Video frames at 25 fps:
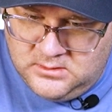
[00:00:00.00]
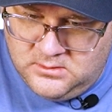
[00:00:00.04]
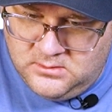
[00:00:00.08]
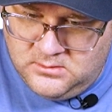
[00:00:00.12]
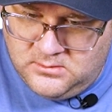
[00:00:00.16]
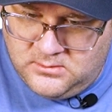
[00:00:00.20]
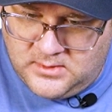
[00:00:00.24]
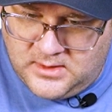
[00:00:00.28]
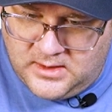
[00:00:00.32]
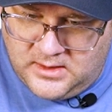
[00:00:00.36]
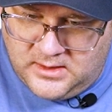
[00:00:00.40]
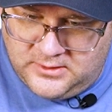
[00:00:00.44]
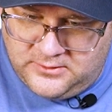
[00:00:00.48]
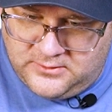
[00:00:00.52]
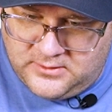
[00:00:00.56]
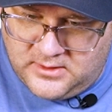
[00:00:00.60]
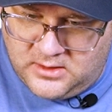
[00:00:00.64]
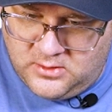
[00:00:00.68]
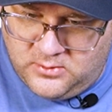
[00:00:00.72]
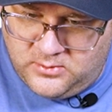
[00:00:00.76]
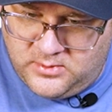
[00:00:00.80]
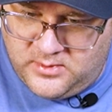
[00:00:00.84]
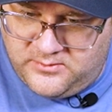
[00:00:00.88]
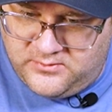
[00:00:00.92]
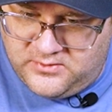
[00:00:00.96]
while I try
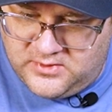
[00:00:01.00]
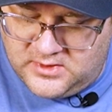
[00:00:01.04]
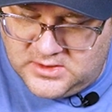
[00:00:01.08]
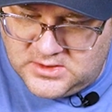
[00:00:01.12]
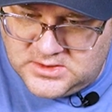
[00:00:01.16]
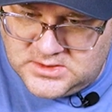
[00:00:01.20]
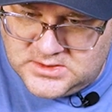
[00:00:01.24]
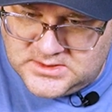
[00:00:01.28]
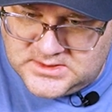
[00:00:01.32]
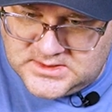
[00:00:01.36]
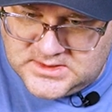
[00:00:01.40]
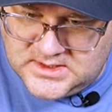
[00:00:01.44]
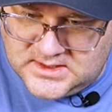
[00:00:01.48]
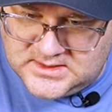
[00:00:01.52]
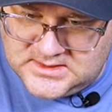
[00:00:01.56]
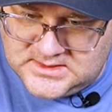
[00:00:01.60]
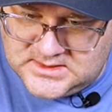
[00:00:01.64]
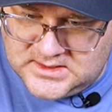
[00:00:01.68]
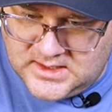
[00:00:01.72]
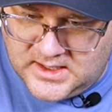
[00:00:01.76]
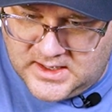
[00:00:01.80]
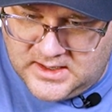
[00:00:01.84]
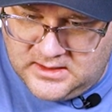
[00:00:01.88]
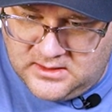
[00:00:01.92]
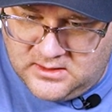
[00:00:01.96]
to whip finish so it's not
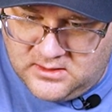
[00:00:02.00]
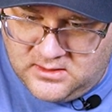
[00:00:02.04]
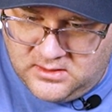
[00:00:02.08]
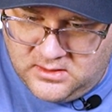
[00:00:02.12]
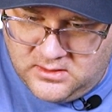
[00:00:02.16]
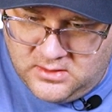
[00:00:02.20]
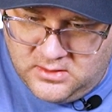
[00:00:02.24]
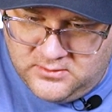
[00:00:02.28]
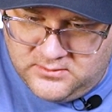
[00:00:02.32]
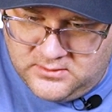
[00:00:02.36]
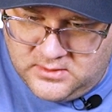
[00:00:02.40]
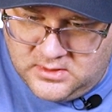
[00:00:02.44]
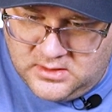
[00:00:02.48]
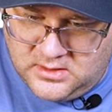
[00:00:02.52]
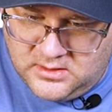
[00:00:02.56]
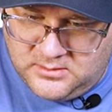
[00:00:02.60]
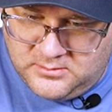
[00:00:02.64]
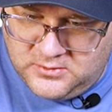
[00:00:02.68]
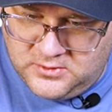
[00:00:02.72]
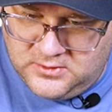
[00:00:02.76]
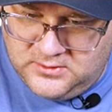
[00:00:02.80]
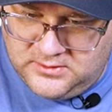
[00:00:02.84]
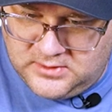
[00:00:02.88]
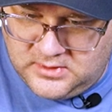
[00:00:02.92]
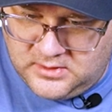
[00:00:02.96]
sliding all over and I'm
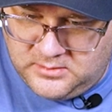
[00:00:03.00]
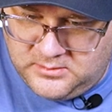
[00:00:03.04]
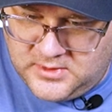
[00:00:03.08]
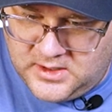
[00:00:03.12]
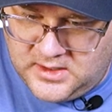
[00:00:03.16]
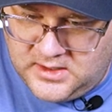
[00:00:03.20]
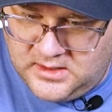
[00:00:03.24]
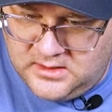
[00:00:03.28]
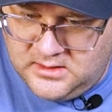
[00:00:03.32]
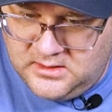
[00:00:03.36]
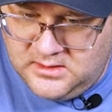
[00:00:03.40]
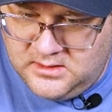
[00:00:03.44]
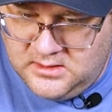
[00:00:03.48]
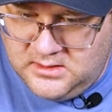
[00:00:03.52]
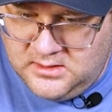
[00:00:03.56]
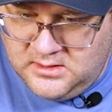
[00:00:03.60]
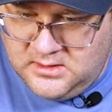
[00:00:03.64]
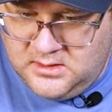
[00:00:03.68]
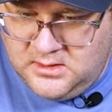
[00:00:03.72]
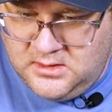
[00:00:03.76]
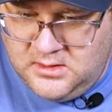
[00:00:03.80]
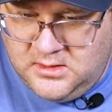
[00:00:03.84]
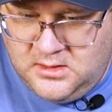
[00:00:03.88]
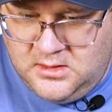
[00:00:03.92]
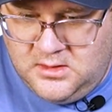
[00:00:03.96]
losing my
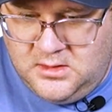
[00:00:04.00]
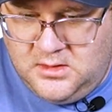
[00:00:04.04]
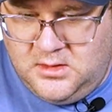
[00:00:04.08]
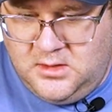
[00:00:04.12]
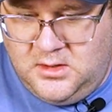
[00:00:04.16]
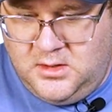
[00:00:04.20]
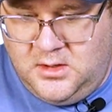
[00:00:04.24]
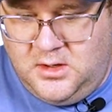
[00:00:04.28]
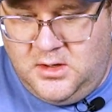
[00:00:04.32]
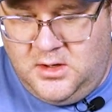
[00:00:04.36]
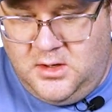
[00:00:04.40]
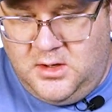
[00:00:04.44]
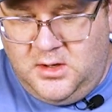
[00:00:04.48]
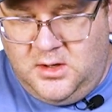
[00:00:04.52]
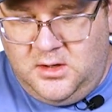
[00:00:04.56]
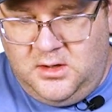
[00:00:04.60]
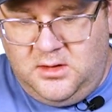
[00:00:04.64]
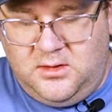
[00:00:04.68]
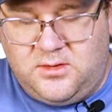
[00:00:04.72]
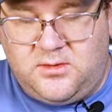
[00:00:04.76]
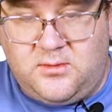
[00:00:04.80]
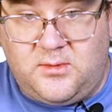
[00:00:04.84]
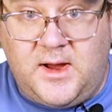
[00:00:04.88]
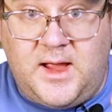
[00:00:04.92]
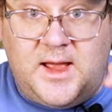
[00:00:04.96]

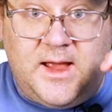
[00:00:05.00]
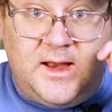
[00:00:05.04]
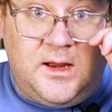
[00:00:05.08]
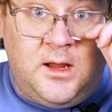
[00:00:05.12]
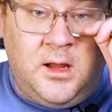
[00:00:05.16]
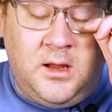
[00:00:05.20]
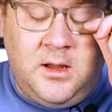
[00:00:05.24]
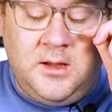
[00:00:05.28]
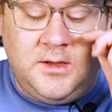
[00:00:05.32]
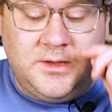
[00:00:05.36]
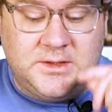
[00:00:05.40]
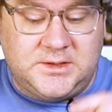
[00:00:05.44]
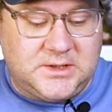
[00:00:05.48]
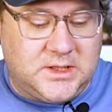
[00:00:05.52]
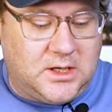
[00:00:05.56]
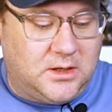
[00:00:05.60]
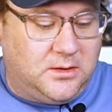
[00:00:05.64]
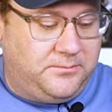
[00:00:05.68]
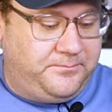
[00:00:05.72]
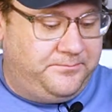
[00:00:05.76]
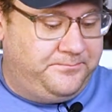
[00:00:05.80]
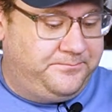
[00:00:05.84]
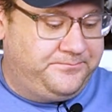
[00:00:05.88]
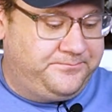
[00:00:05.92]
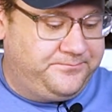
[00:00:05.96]
thread.
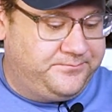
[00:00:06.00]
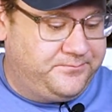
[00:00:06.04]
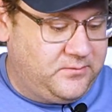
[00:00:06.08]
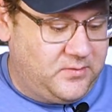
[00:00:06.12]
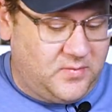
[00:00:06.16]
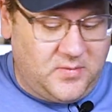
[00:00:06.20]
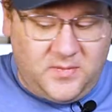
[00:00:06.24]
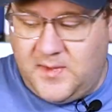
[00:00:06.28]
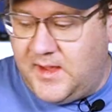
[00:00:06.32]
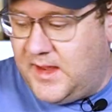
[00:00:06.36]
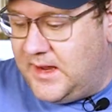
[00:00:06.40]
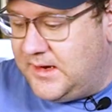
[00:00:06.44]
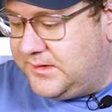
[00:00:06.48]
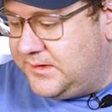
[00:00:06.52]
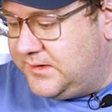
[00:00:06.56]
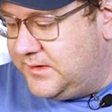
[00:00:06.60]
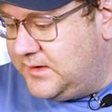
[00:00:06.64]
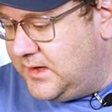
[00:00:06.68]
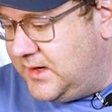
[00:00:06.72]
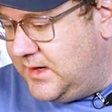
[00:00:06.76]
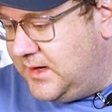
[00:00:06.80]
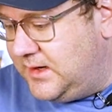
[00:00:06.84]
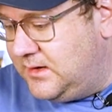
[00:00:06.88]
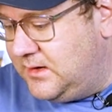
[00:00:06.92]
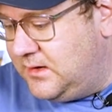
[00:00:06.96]
So last
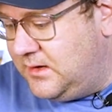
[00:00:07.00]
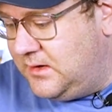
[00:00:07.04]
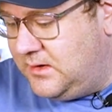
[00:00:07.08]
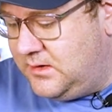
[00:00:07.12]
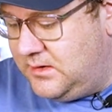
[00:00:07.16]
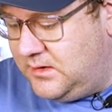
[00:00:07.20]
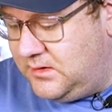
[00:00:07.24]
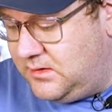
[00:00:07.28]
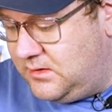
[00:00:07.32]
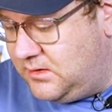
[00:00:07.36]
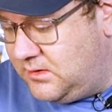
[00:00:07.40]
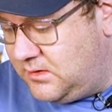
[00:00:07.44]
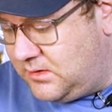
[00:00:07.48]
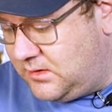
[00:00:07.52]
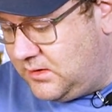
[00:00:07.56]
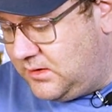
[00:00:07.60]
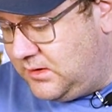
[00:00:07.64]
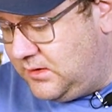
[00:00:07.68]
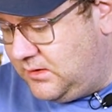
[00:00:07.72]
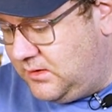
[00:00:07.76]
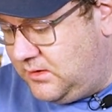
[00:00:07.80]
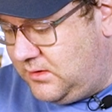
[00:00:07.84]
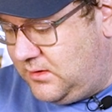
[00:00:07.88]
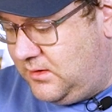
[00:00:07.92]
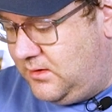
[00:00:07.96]
thing,
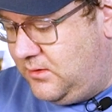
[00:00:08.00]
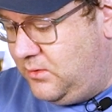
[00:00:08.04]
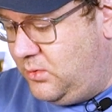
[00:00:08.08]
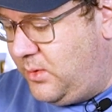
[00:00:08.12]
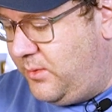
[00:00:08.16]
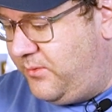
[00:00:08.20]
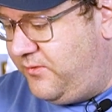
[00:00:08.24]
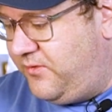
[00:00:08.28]
whip